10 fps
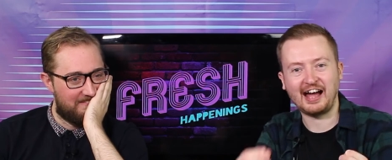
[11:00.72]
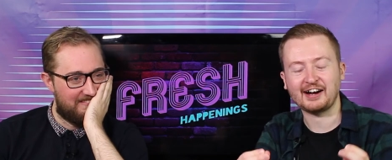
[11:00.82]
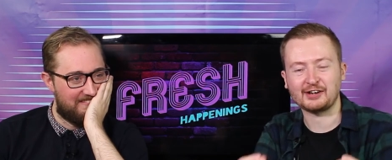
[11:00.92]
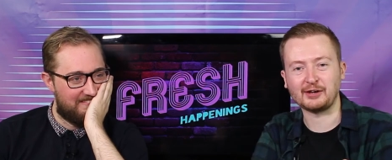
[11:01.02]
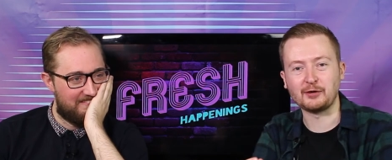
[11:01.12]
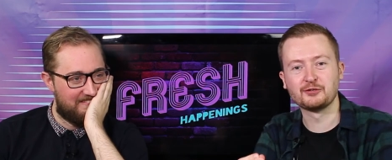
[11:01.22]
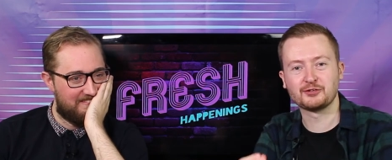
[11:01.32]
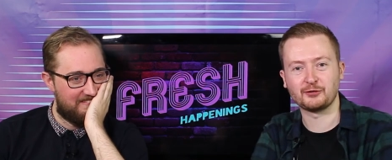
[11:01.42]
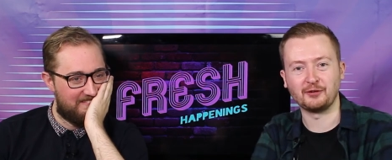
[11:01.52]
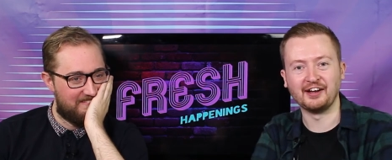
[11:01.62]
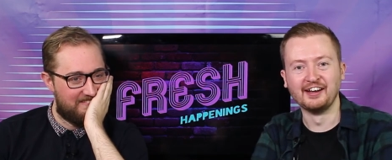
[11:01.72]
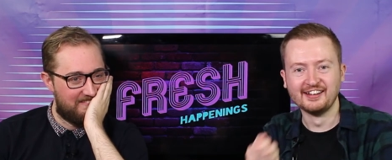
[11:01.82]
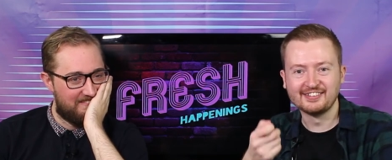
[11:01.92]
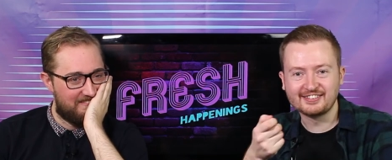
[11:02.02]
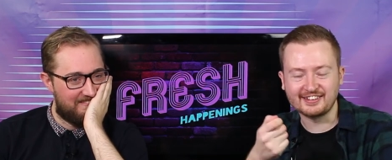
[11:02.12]
Speaker 1: that close to it
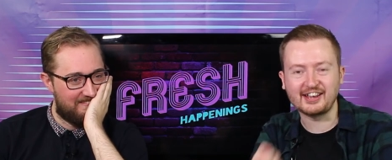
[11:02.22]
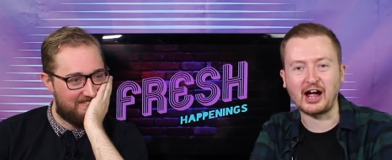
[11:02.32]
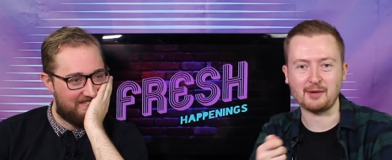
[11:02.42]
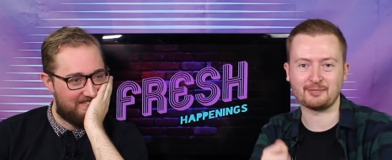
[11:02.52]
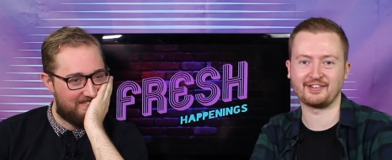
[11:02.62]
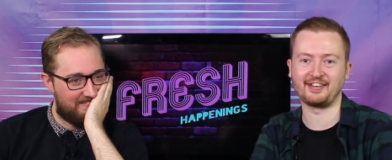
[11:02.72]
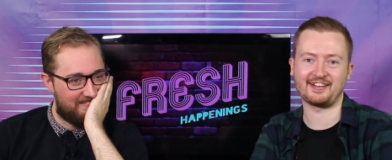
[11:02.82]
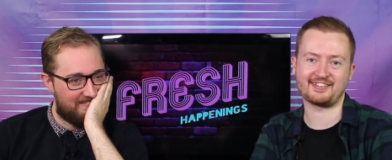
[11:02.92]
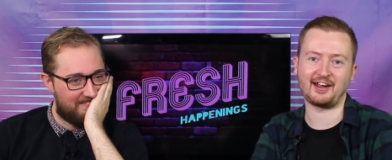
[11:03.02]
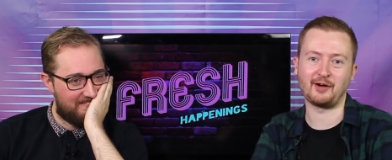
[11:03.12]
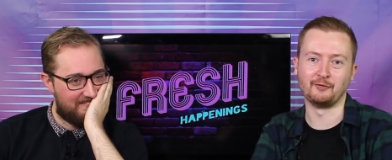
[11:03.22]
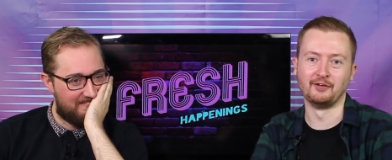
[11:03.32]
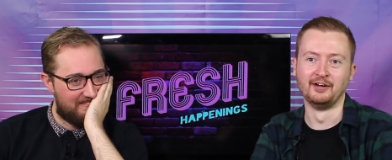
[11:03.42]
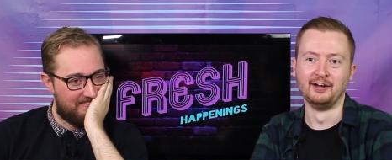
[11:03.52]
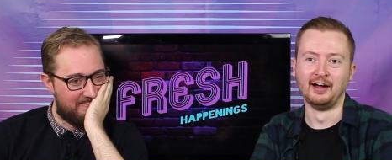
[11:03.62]
to capture that sound
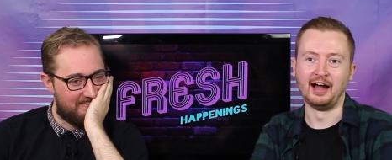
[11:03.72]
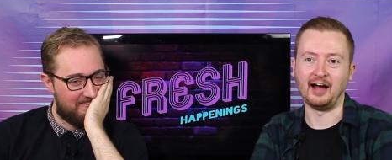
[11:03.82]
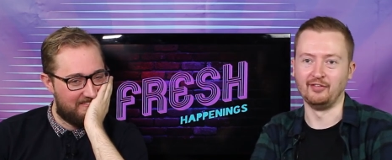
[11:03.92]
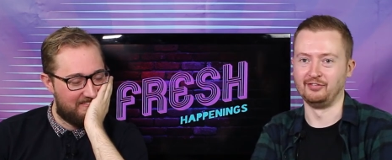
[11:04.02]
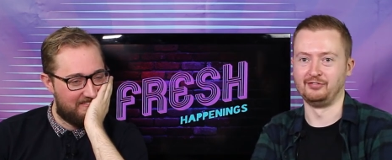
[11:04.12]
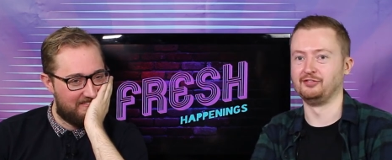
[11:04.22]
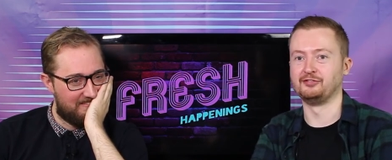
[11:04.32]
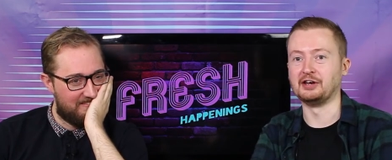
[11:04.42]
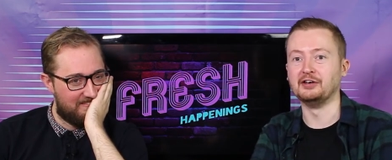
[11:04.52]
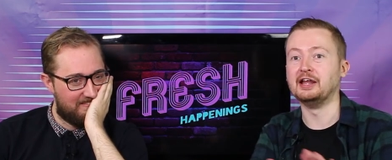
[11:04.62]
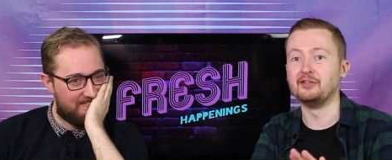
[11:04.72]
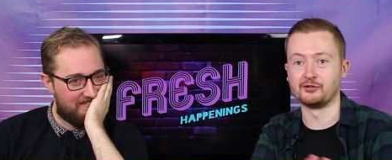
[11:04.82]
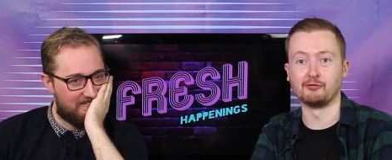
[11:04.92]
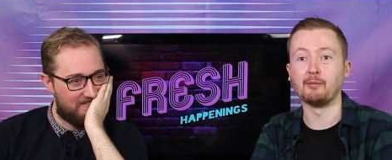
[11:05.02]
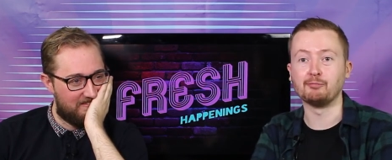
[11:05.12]
and didn't
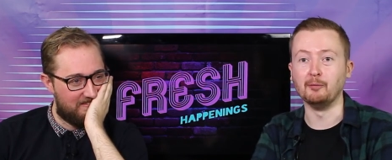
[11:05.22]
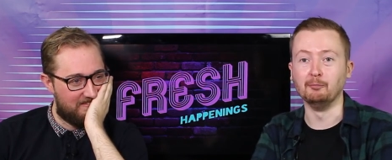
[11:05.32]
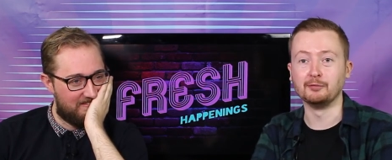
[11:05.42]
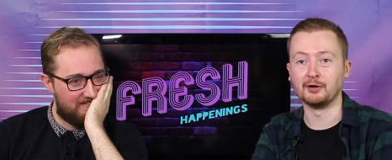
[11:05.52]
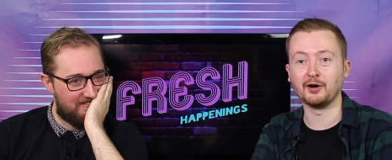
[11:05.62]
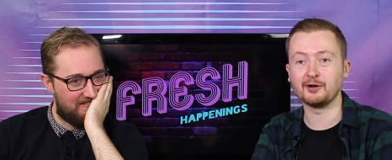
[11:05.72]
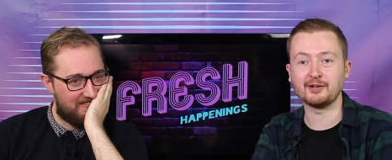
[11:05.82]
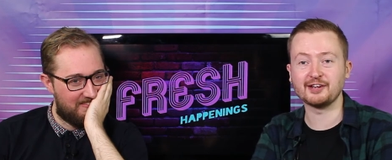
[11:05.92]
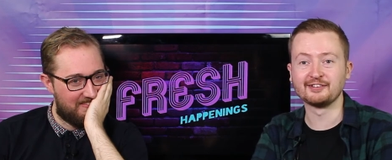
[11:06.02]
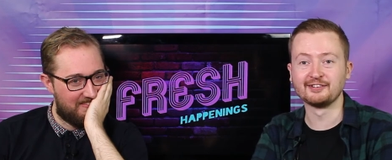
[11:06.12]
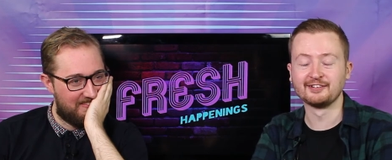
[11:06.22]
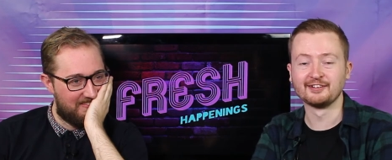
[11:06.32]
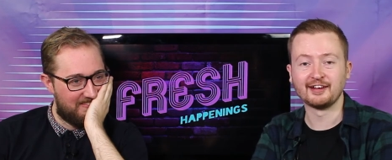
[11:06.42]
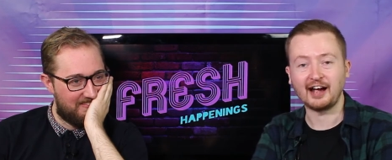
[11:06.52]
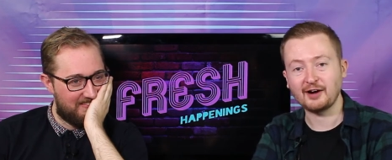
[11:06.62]
interrupt them? You know what I mean?
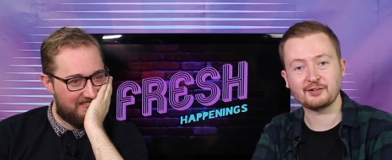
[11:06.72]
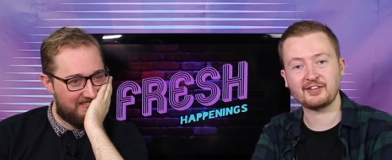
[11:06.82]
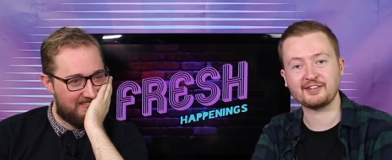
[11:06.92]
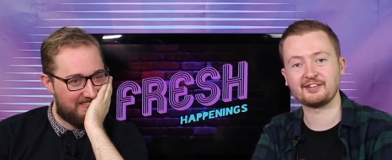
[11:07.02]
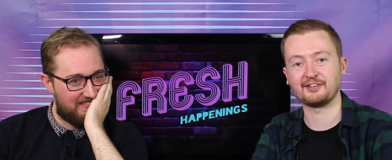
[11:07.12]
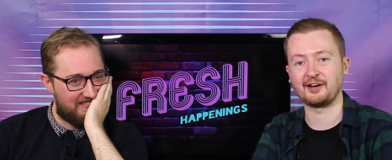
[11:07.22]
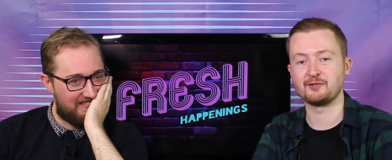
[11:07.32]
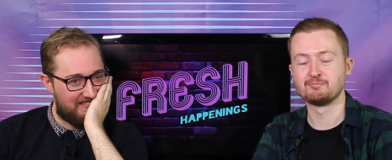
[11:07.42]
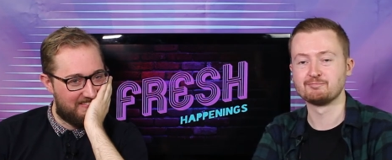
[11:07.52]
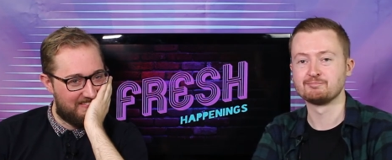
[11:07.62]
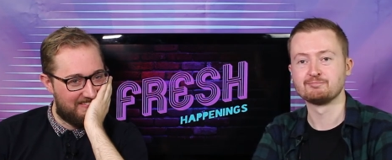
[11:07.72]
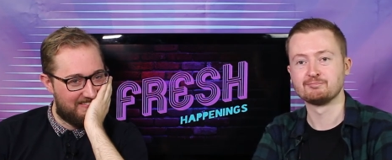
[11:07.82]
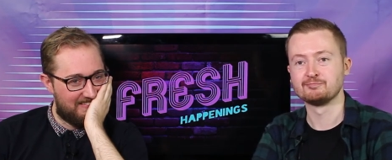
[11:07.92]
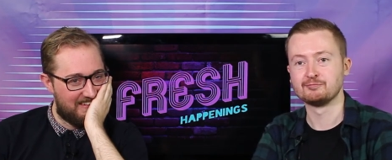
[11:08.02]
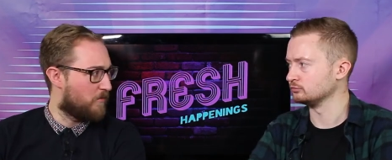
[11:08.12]
How did they do that?
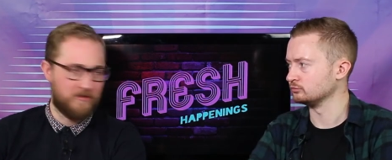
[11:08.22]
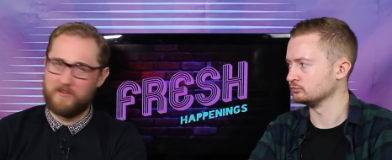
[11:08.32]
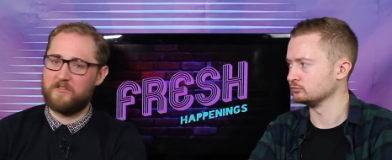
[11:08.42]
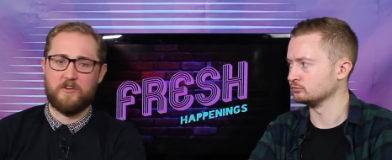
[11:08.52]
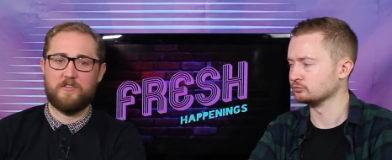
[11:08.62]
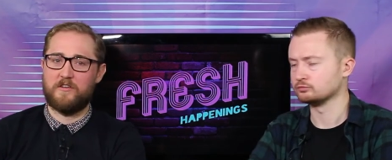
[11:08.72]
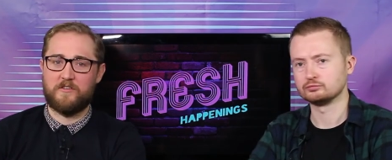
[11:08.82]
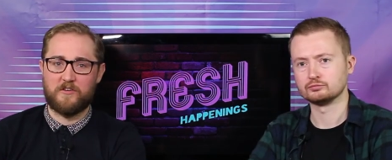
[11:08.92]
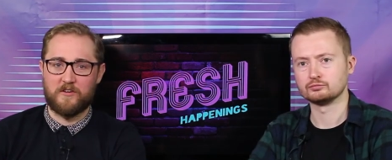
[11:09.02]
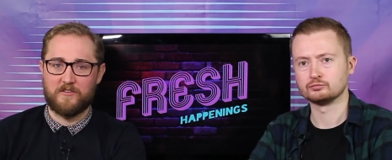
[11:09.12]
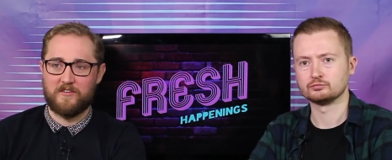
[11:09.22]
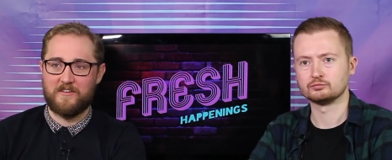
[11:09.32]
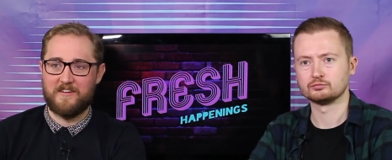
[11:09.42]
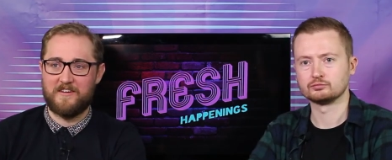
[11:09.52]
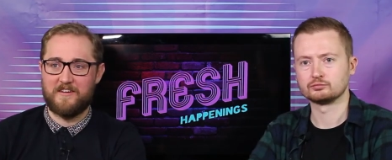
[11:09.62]
What's the scores on the doors?
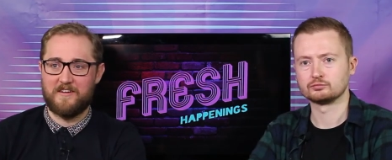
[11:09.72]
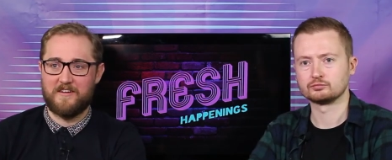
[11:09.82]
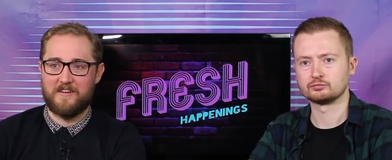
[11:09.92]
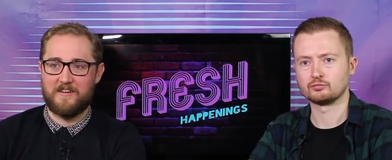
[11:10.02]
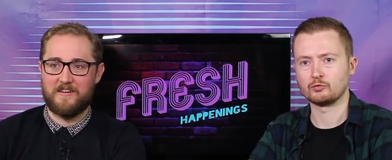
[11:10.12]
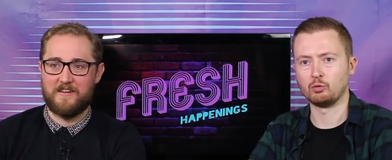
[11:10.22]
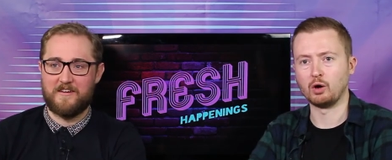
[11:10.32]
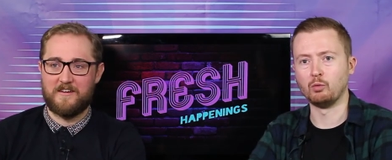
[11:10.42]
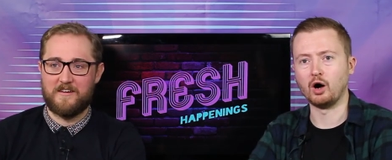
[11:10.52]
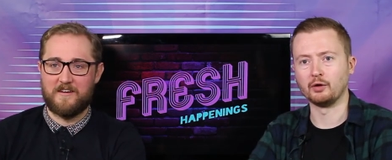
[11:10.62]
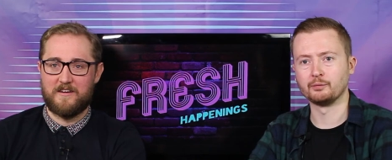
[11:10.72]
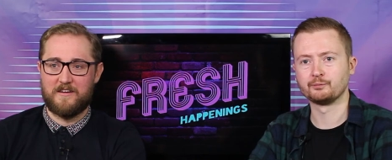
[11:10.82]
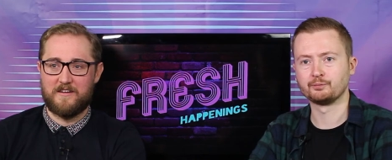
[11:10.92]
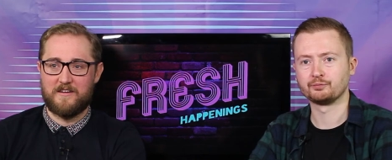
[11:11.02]
1-1. One, one.